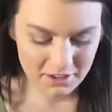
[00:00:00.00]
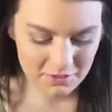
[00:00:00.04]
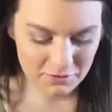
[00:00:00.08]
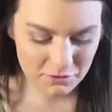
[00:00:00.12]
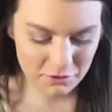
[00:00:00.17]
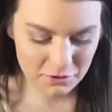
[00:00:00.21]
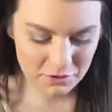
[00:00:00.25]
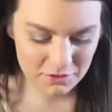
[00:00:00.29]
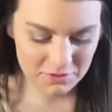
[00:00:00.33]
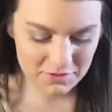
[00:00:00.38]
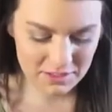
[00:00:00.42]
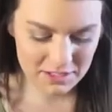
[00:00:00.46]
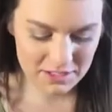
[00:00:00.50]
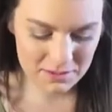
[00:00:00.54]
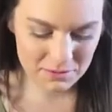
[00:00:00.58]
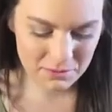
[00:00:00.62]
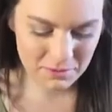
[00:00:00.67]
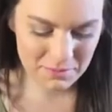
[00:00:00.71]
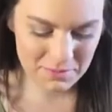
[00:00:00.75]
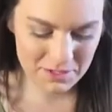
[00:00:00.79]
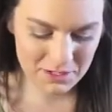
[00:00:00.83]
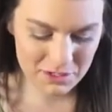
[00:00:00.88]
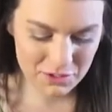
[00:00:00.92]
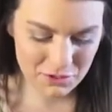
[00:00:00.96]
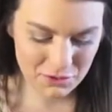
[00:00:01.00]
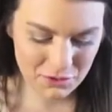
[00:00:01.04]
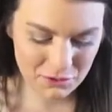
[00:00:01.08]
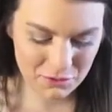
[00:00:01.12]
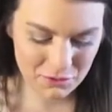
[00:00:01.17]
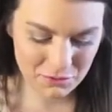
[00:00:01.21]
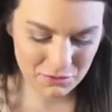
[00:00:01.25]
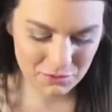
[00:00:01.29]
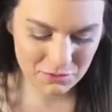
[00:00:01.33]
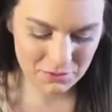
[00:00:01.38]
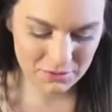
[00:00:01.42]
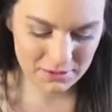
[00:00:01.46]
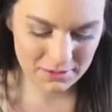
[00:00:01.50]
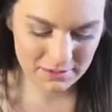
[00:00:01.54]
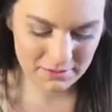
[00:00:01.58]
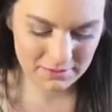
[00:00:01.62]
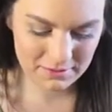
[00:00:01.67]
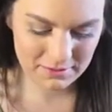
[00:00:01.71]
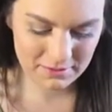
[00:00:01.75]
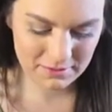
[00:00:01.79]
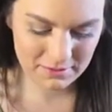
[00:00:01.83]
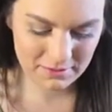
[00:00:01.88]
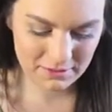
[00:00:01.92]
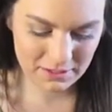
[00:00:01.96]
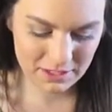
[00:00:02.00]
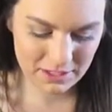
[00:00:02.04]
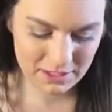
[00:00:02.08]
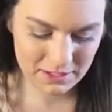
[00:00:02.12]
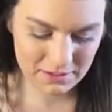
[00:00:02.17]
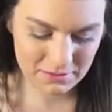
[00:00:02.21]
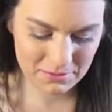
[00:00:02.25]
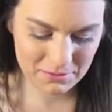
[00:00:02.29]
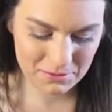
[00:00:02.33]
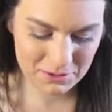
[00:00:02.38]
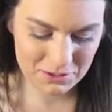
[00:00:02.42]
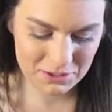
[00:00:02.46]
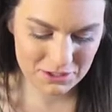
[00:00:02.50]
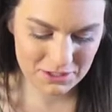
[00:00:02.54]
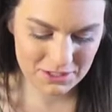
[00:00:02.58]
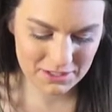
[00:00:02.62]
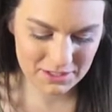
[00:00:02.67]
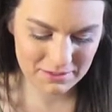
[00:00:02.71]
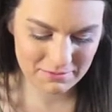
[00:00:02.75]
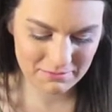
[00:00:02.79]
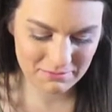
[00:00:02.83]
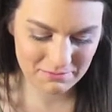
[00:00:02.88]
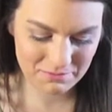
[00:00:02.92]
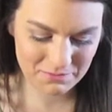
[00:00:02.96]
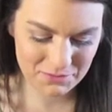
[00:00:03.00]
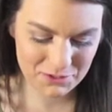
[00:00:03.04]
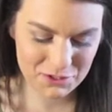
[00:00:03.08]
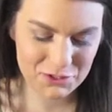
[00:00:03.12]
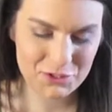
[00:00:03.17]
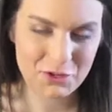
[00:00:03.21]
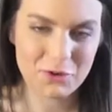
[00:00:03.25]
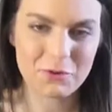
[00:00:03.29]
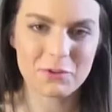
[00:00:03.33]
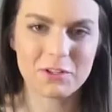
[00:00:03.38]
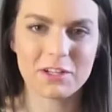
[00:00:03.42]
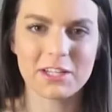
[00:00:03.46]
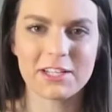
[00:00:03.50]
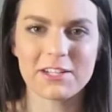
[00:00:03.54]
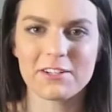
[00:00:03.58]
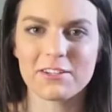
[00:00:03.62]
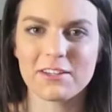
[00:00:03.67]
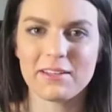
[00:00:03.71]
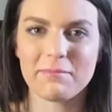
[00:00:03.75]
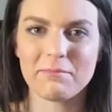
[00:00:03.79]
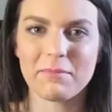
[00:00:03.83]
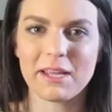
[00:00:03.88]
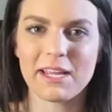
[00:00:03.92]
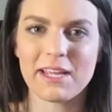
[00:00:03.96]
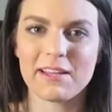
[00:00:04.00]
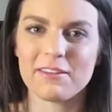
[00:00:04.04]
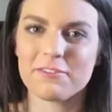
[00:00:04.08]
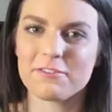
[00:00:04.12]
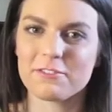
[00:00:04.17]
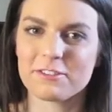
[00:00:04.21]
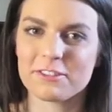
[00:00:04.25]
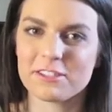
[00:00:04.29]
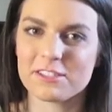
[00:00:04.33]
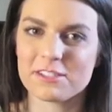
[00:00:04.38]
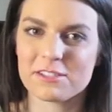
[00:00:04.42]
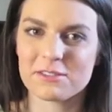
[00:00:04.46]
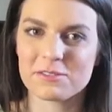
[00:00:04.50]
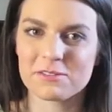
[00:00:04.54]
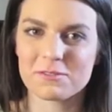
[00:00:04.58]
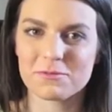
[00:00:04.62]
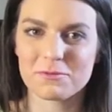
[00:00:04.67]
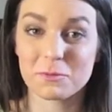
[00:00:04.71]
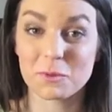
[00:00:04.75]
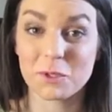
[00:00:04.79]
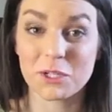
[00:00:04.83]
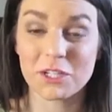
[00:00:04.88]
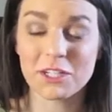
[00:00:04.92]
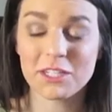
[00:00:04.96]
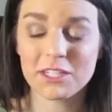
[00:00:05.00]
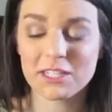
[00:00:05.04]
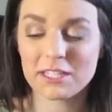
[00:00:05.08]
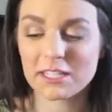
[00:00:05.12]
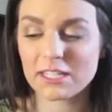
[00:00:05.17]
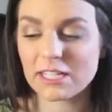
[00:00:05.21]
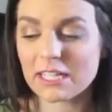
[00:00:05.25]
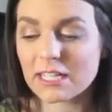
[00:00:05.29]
full of these women who were just so clearly made for this work.